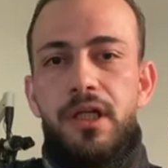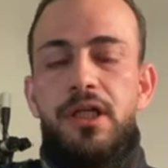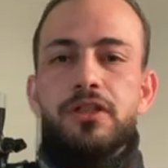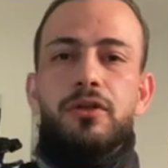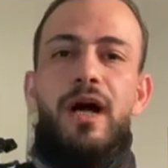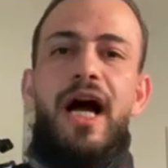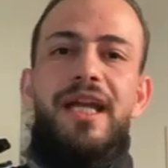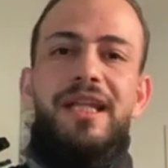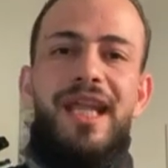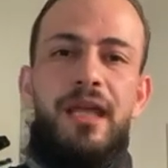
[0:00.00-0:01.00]
So I
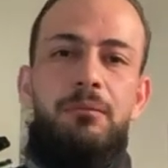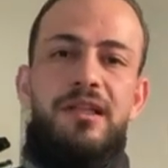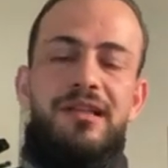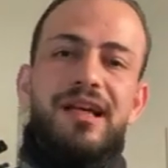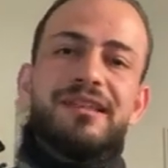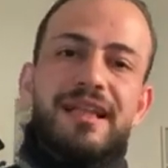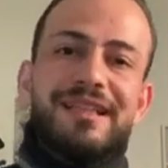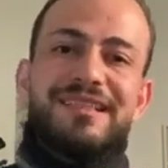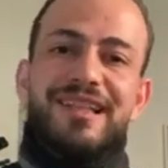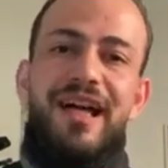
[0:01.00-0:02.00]
name it as a
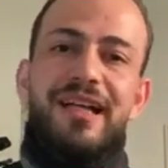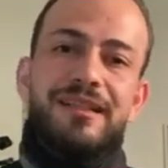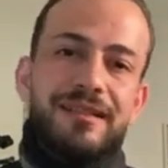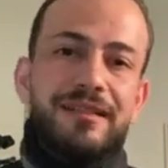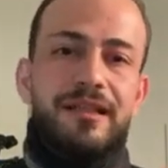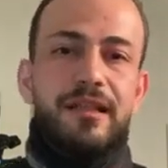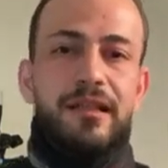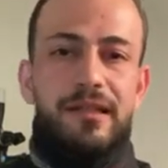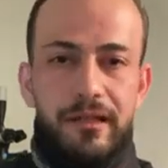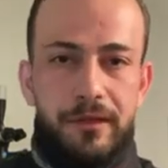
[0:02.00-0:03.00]
silent
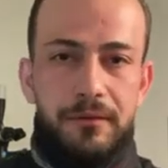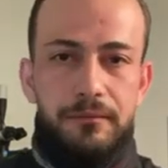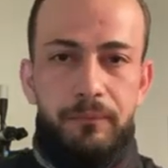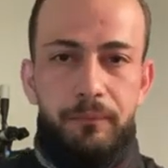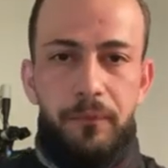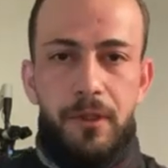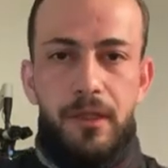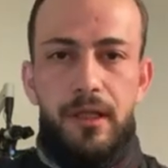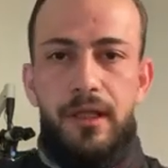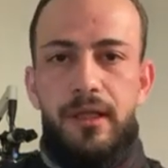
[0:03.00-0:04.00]
killer.
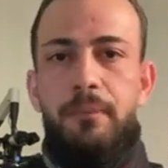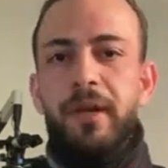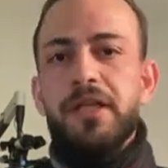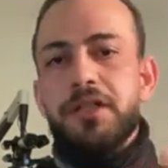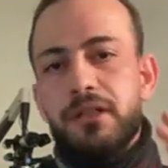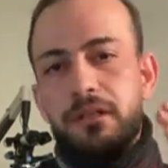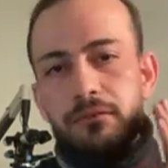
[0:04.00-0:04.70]
The patient